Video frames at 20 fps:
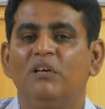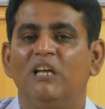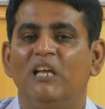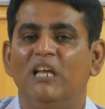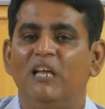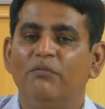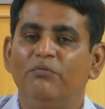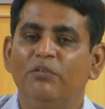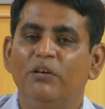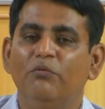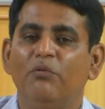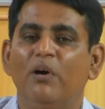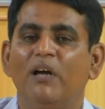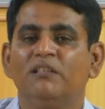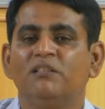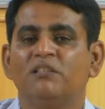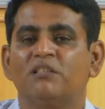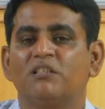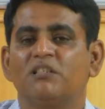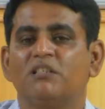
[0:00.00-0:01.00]

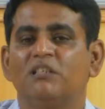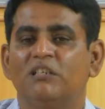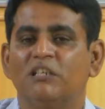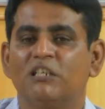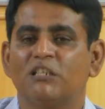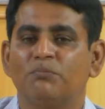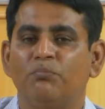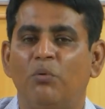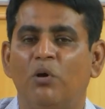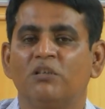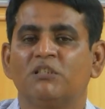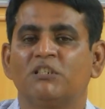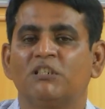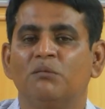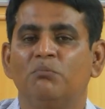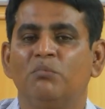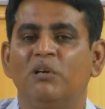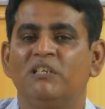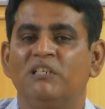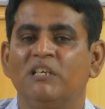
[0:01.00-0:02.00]
everyone's
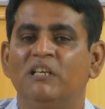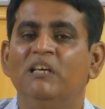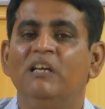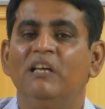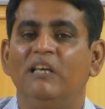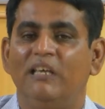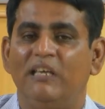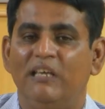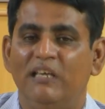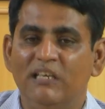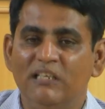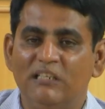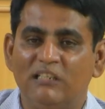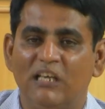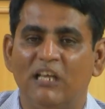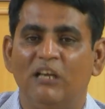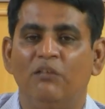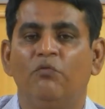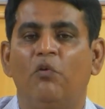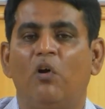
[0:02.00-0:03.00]
responsibility is
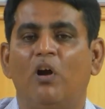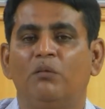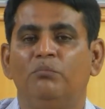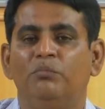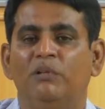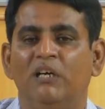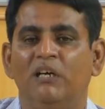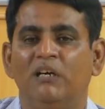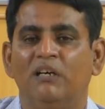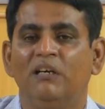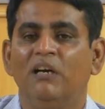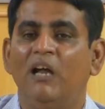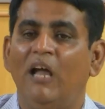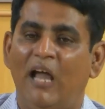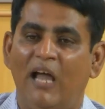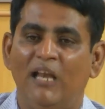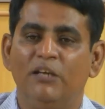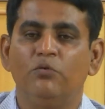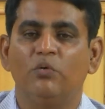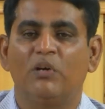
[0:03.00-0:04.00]
involved there
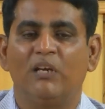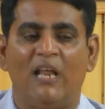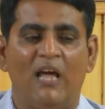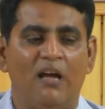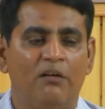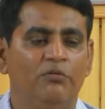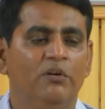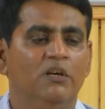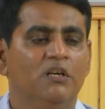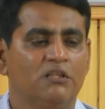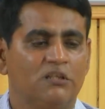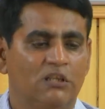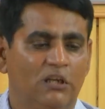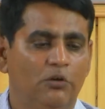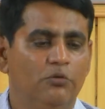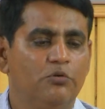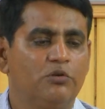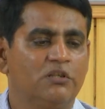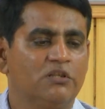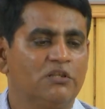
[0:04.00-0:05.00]
and you can have
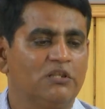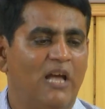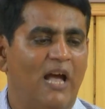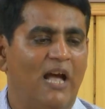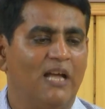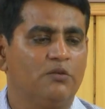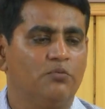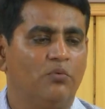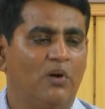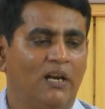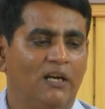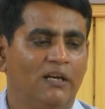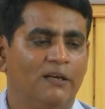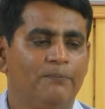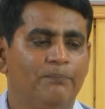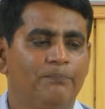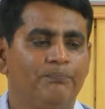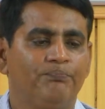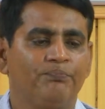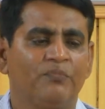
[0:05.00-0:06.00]
solutions as well.
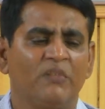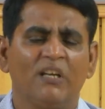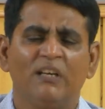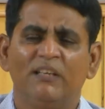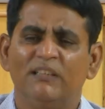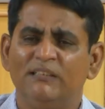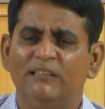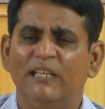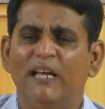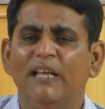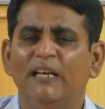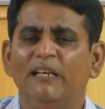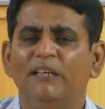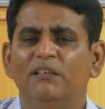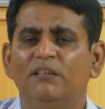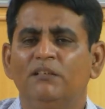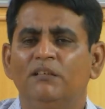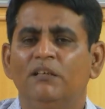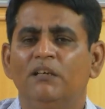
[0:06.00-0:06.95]
Then